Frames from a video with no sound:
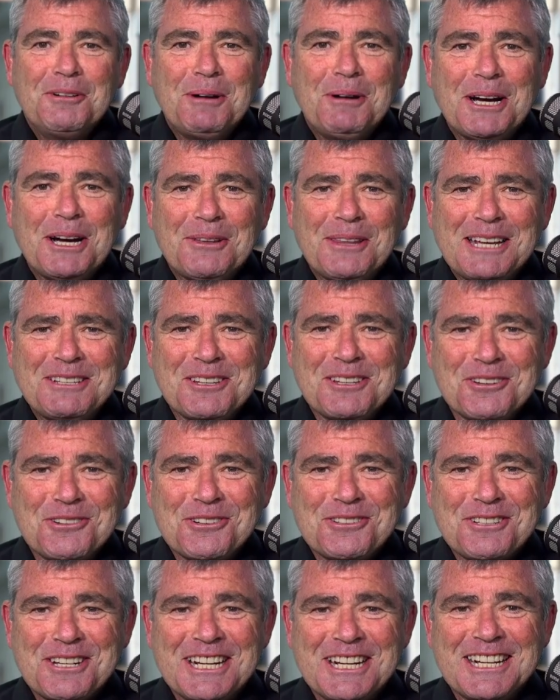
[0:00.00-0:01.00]
Well, that's
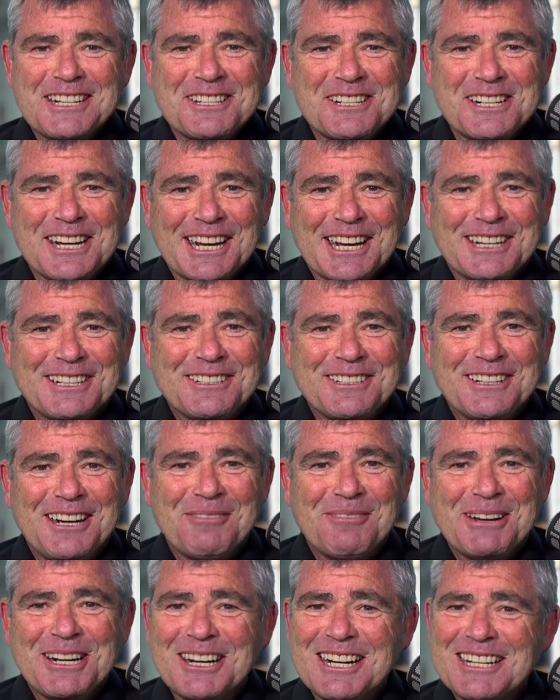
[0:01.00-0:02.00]
interesting, isn't it?
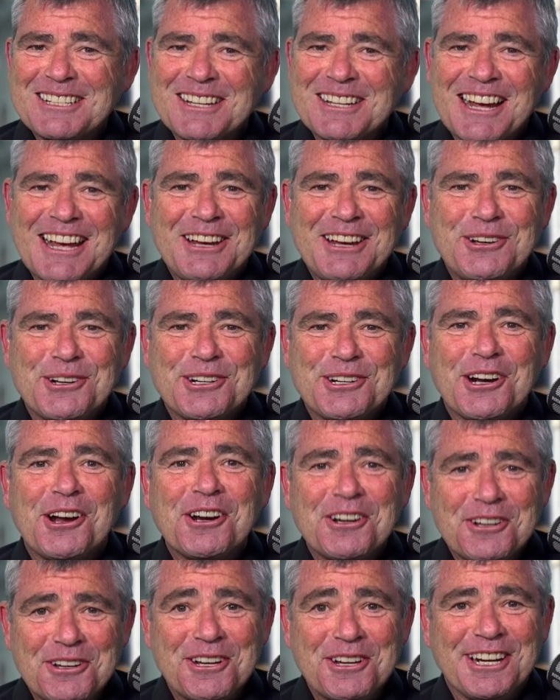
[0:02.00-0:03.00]
I mean, I say good
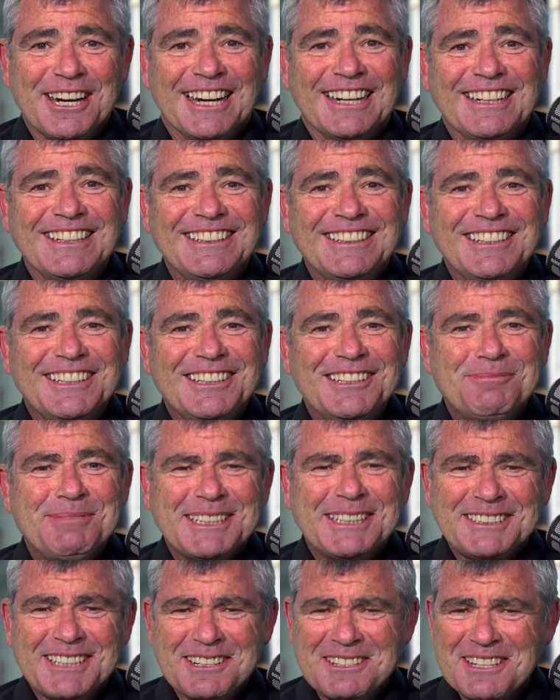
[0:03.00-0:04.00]
on her.
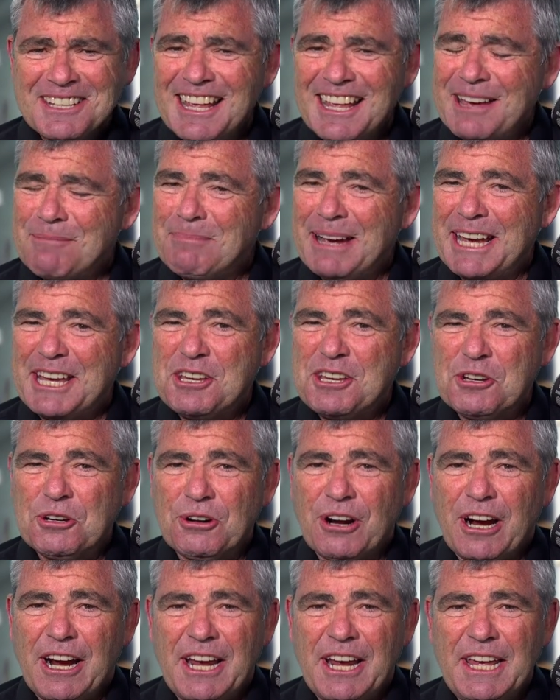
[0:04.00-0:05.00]
But doesn't that make
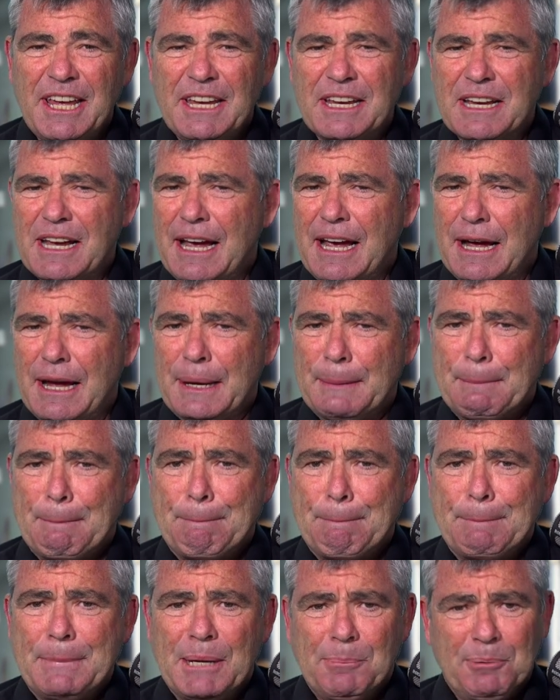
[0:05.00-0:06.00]
her
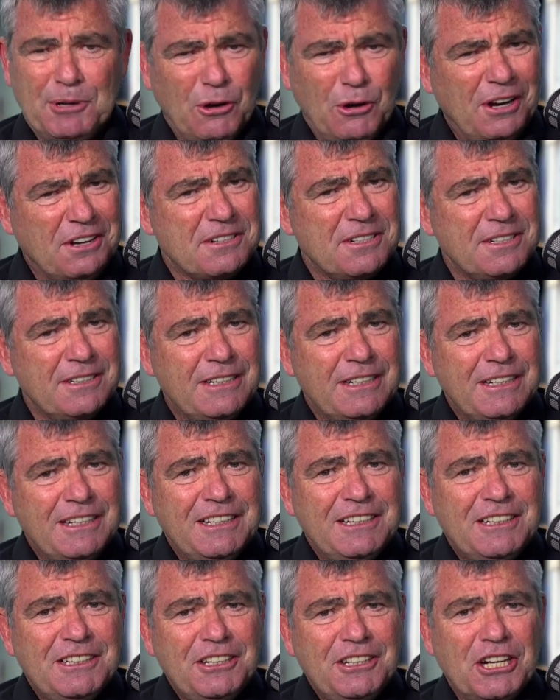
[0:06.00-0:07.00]
a hypocrite?
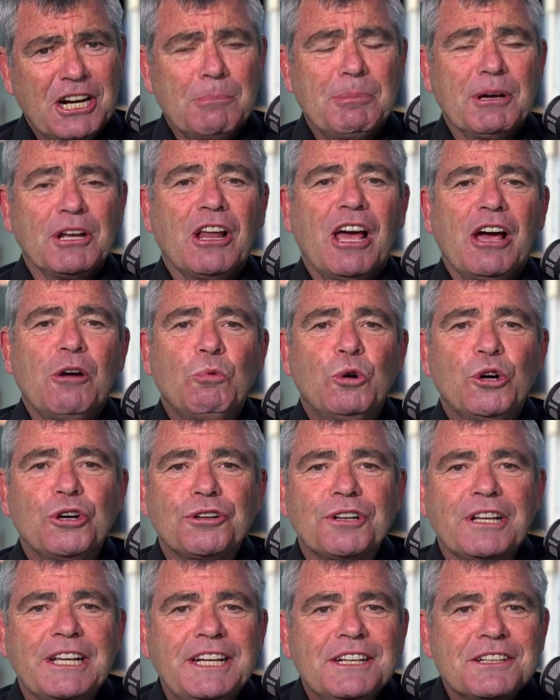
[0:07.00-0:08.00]
You know, a bit like
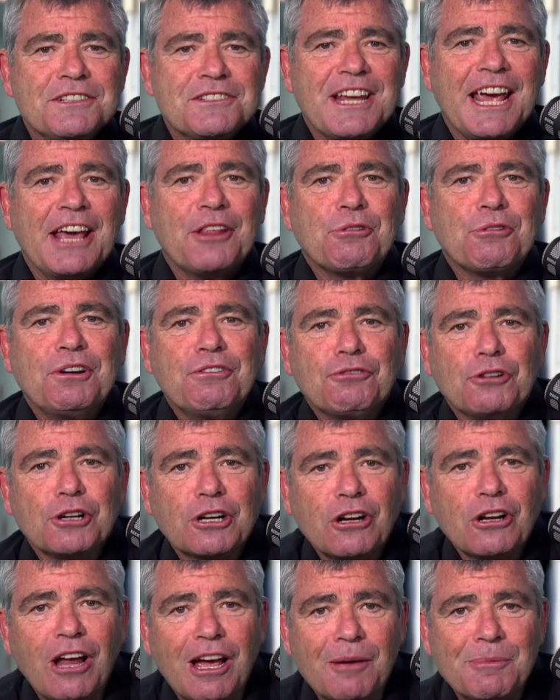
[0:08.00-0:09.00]
world leaders gathering for a
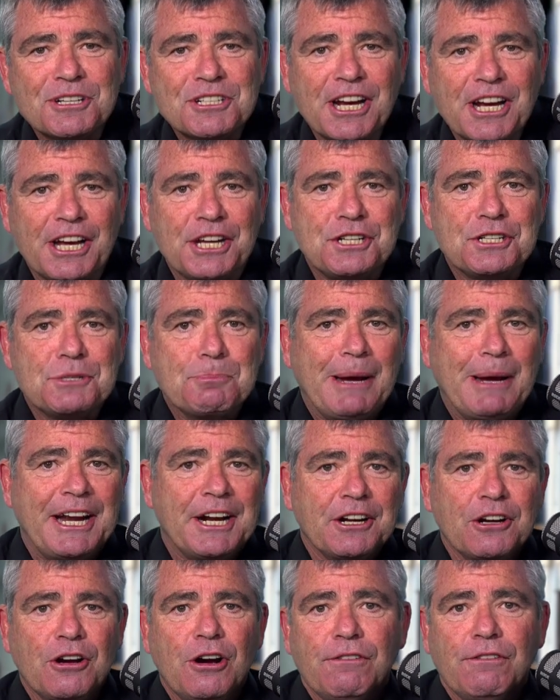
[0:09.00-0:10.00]
climate change
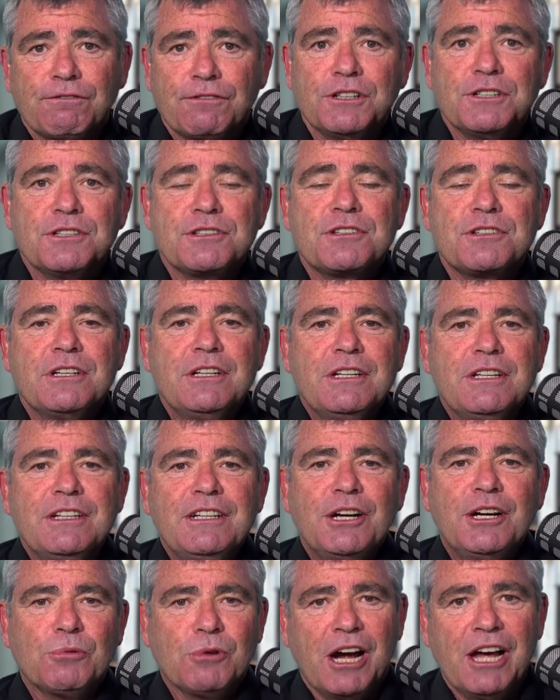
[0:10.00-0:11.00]
panic conference,
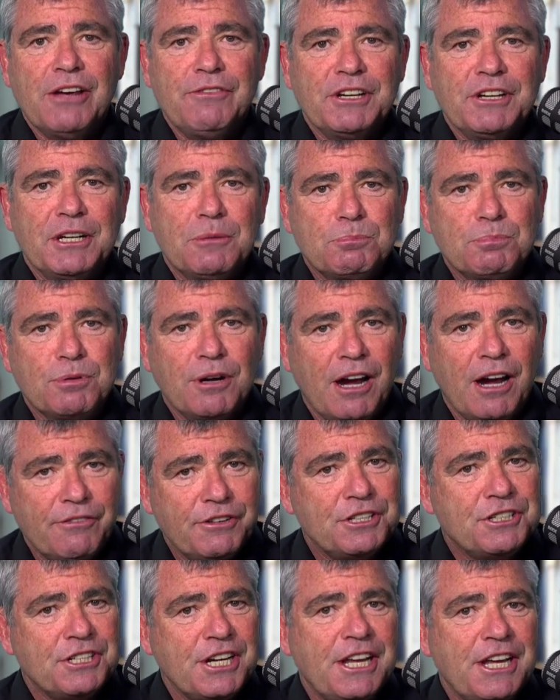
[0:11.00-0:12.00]
arriving in
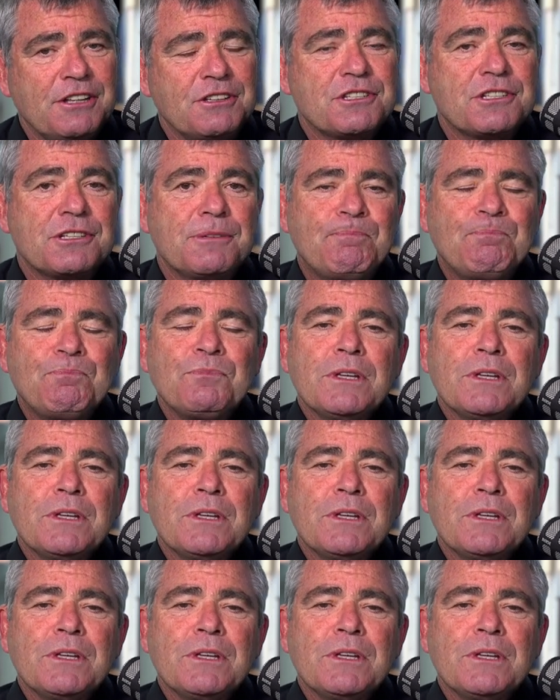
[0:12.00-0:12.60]
private jets.